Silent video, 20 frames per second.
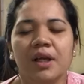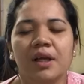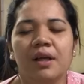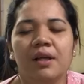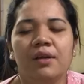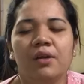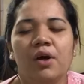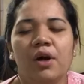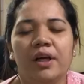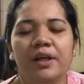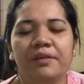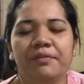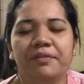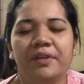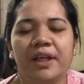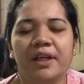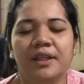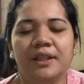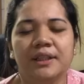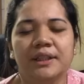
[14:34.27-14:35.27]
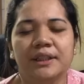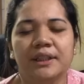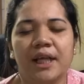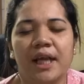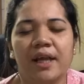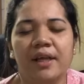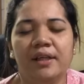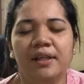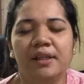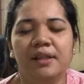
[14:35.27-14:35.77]
Lord, if there is
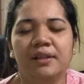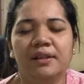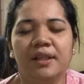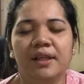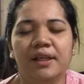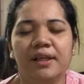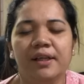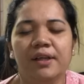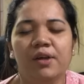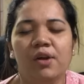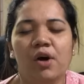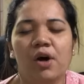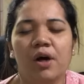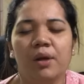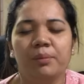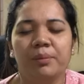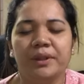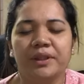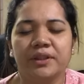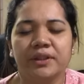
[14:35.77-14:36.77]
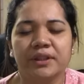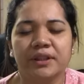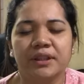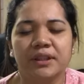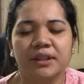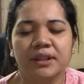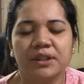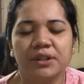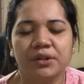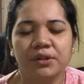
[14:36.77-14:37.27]
anything, Lord, which is
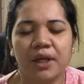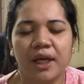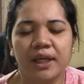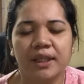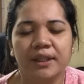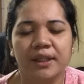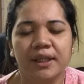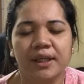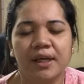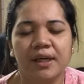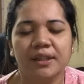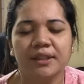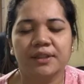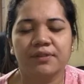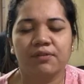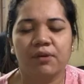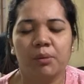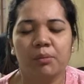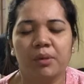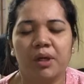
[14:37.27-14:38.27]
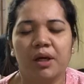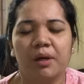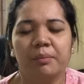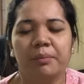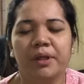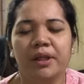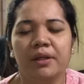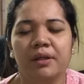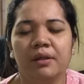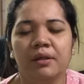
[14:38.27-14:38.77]
distracting us from
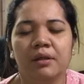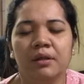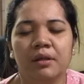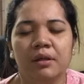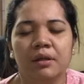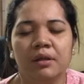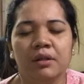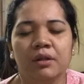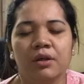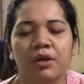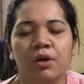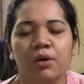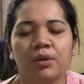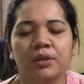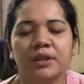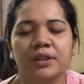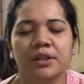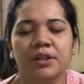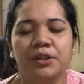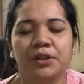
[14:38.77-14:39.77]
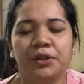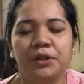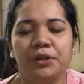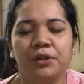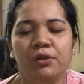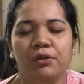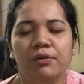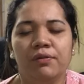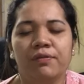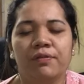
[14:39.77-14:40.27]
coming closer to
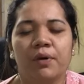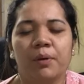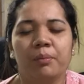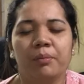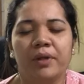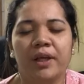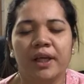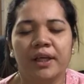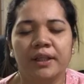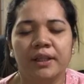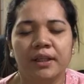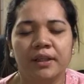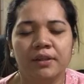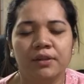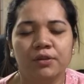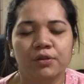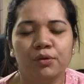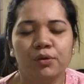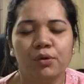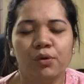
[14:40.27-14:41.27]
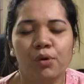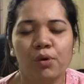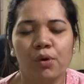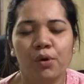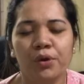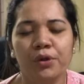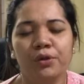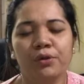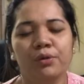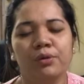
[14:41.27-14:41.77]
you, from getting to know
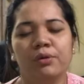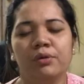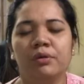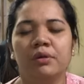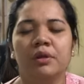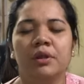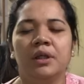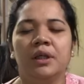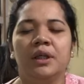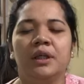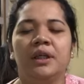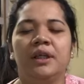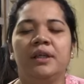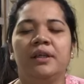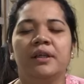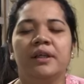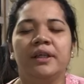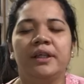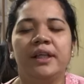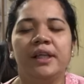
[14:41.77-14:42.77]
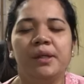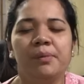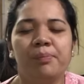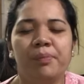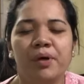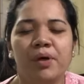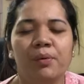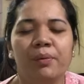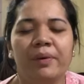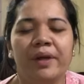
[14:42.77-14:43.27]
you, in yes. a
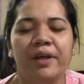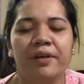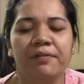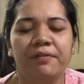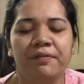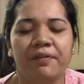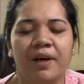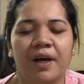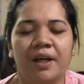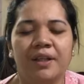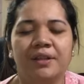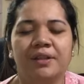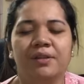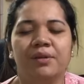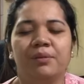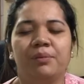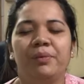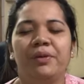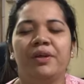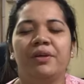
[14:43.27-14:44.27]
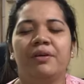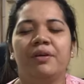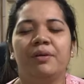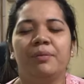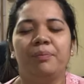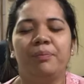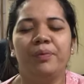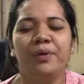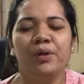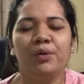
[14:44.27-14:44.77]
deeper way, Father. We
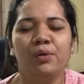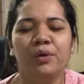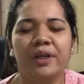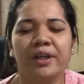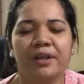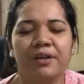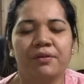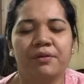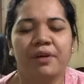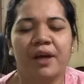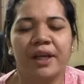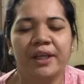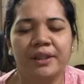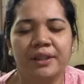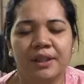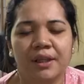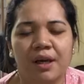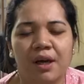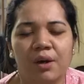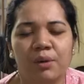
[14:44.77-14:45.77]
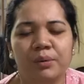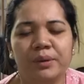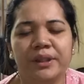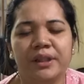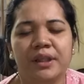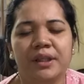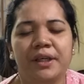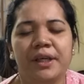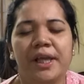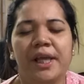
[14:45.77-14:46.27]
yes. rebuke it right now in
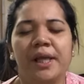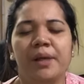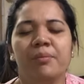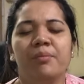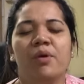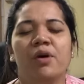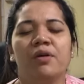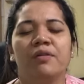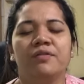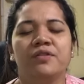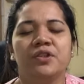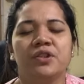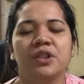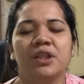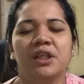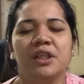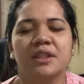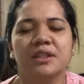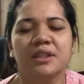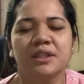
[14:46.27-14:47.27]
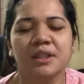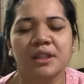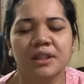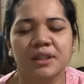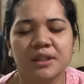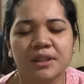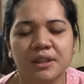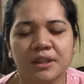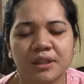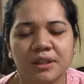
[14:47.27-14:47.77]
the name, name of Jesus.
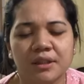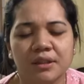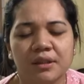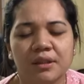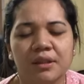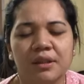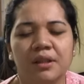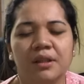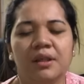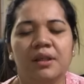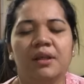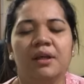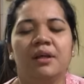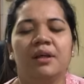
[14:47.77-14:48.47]
Jesus. Yes.